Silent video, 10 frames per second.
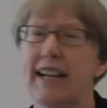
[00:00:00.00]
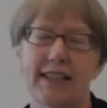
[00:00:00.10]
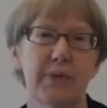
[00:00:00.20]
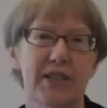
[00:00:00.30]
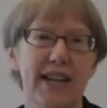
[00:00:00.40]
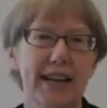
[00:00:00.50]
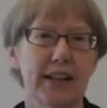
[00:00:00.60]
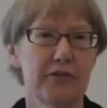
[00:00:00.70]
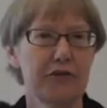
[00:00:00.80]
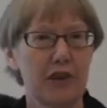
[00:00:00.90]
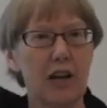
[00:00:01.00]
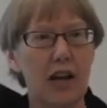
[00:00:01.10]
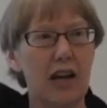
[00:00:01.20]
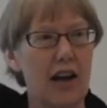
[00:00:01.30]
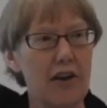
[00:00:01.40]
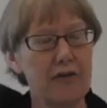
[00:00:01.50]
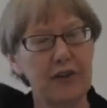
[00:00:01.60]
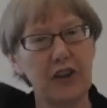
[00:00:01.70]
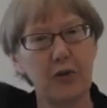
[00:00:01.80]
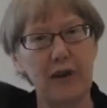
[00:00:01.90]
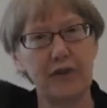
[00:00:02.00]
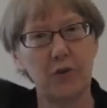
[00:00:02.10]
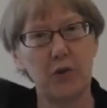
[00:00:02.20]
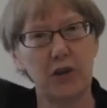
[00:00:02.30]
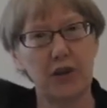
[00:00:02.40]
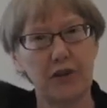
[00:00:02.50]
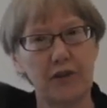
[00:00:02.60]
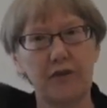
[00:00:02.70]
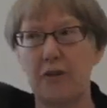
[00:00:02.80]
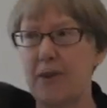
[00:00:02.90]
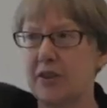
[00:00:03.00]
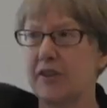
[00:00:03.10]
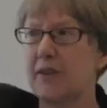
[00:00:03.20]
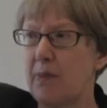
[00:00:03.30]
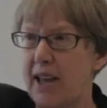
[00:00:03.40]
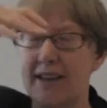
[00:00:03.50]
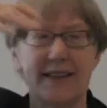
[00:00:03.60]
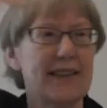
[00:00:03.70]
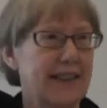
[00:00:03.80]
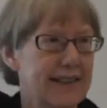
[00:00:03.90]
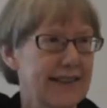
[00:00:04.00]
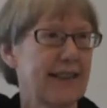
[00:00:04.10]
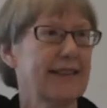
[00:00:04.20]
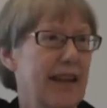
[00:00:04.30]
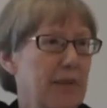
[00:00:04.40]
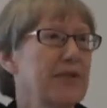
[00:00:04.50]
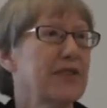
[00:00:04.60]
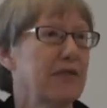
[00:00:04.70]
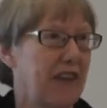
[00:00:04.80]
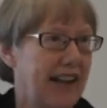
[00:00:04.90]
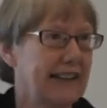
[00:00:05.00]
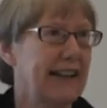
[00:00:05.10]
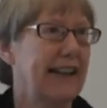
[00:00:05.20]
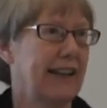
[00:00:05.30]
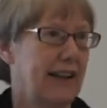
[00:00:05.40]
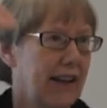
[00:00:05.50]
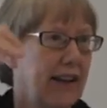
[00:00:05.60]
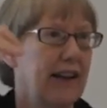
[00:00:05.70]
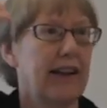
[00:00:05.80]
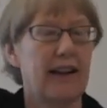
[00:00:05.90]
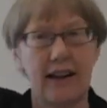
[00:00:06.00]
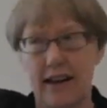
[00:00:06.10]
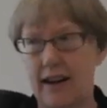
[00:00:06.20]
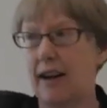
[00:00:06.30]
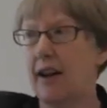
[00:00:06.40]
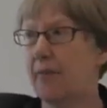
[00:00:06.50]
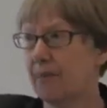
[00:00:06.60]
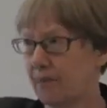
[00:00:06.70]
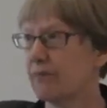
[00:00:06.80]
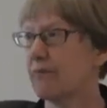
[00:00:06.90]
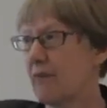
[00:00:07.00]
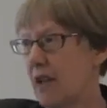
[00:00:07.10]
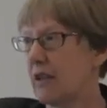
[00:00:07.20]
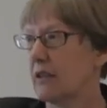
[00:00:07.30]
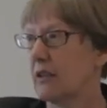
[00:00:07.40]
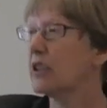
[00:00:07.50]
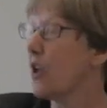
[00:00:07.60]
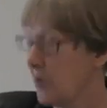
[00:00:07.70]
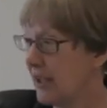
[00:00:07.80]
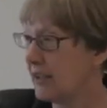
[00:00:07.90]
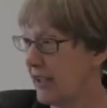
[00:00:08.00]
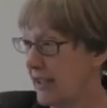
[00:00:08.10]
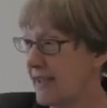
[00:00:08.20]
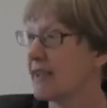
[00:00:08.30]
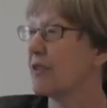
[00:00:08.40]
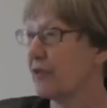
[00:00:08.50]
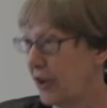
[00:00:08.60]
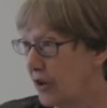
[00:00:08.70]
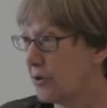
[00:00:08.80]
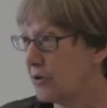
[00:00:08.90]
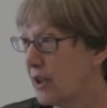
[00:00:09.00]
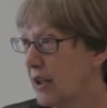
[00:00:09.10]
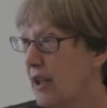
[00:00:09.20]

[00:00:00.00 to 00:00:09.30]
It's been taken for a view of the world from outer space that is that same surveilling um, colonialist view.